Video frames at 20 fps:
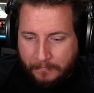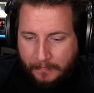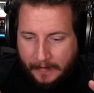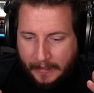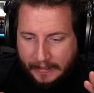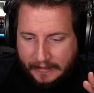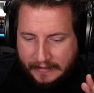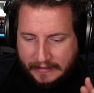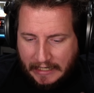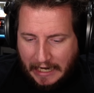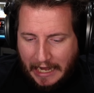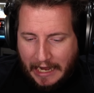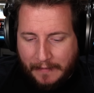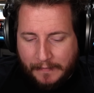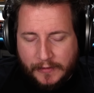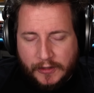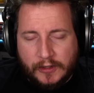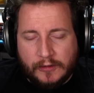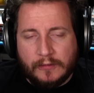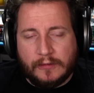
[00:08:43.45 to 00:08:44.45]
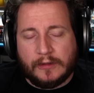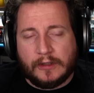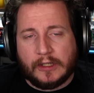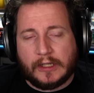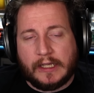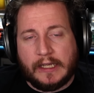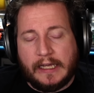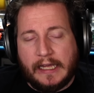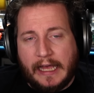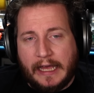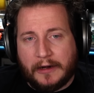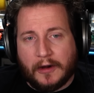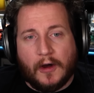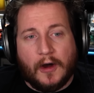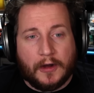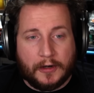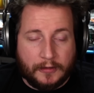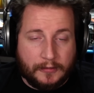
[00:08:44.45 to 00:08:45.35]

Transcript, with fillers: it's time to look at auto